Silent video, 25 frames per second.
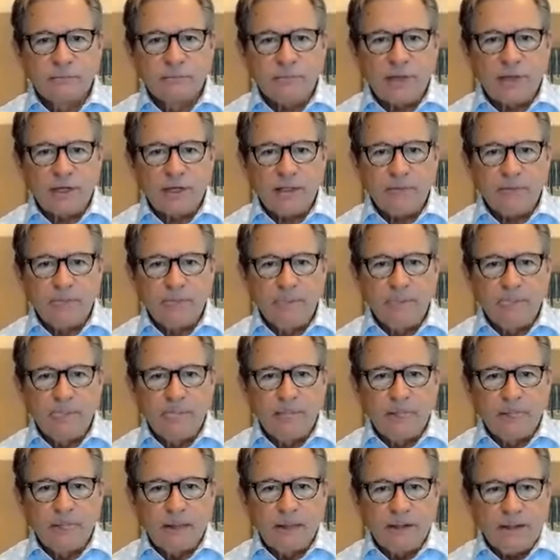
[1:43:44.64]
right?
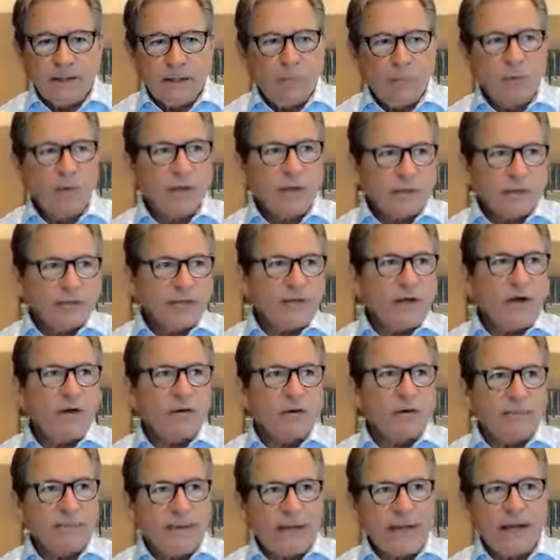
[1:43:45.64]
Now, we're going to
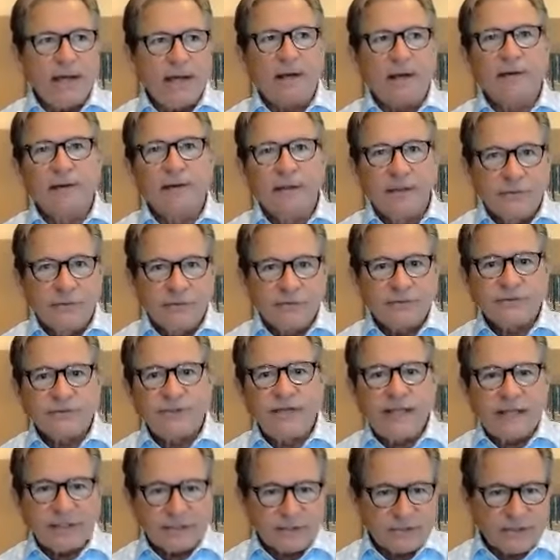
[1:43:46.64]
talk about this
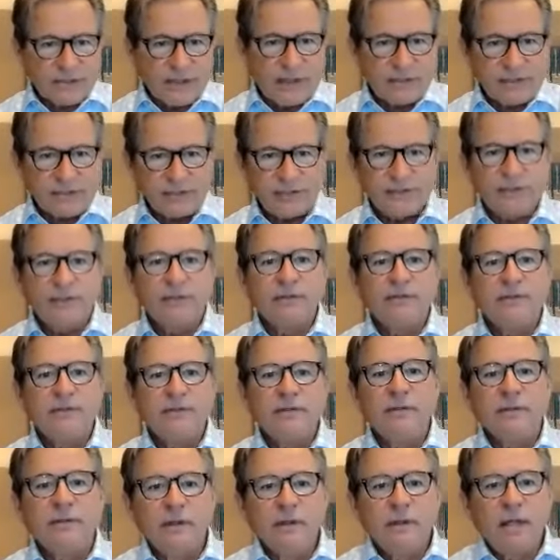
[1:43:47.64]
next section.
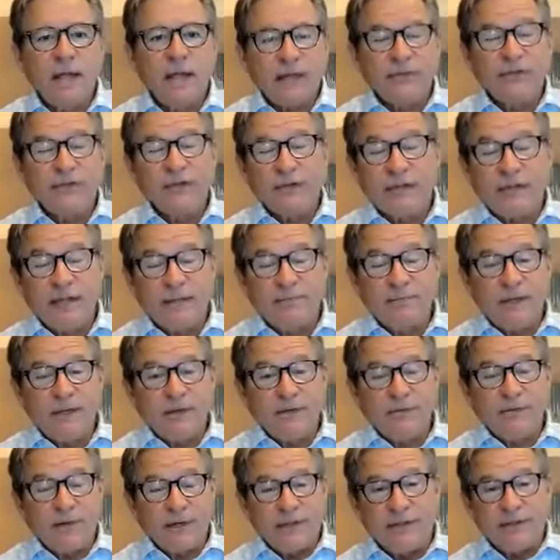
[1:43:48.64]
I think that'd be
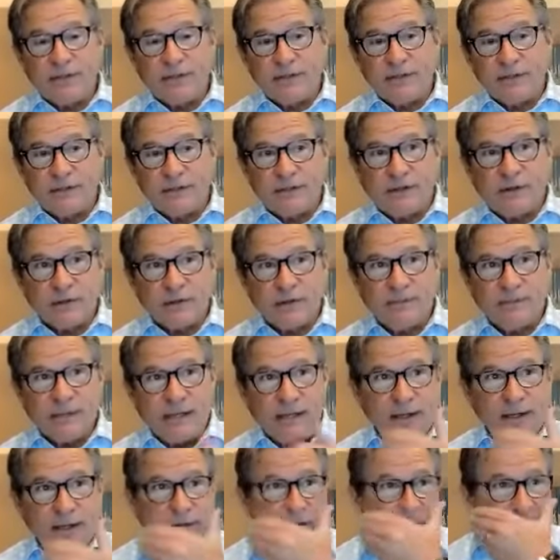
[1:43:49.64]
a great thing to talk
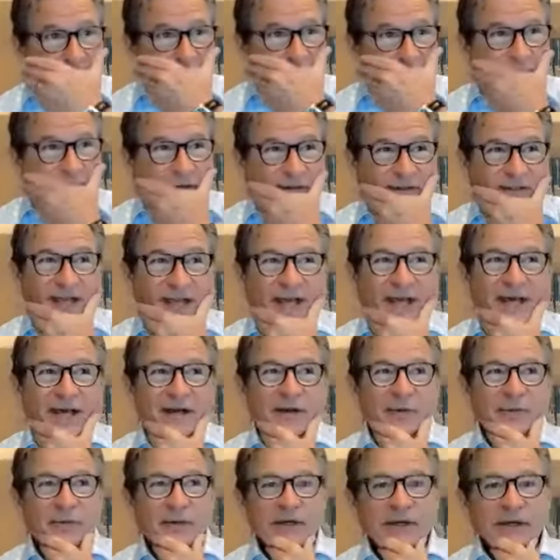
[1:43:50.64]
about, is how
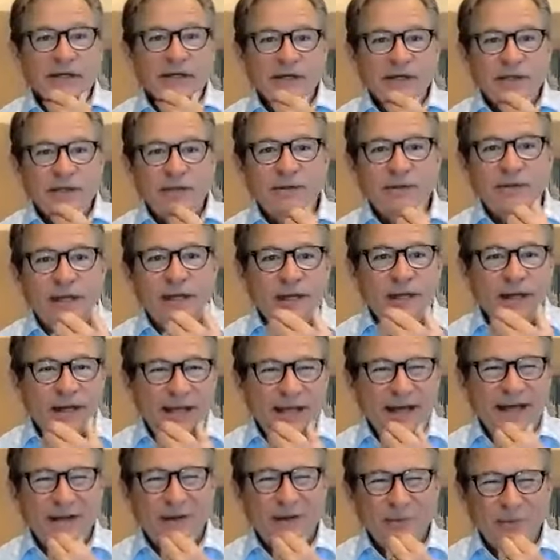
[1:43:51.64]
to really do that and
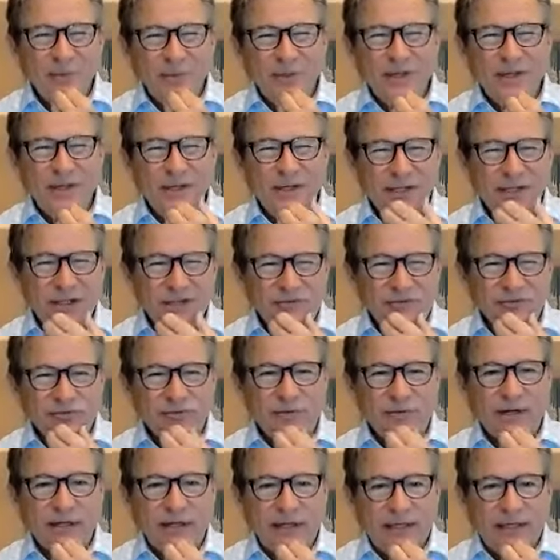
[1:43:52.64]
how to really
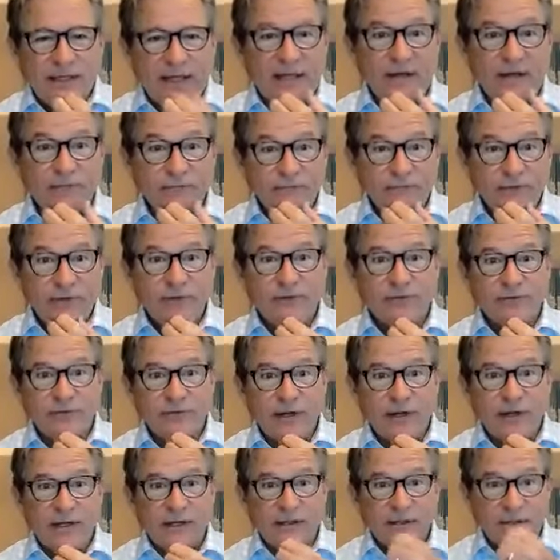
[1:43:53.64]
train, how to field
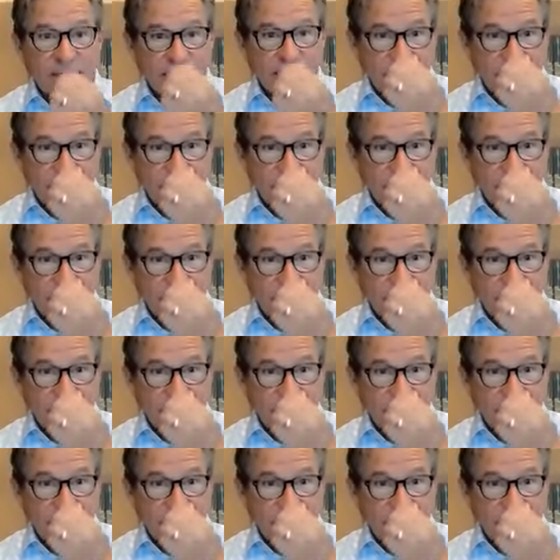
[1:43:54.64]
train,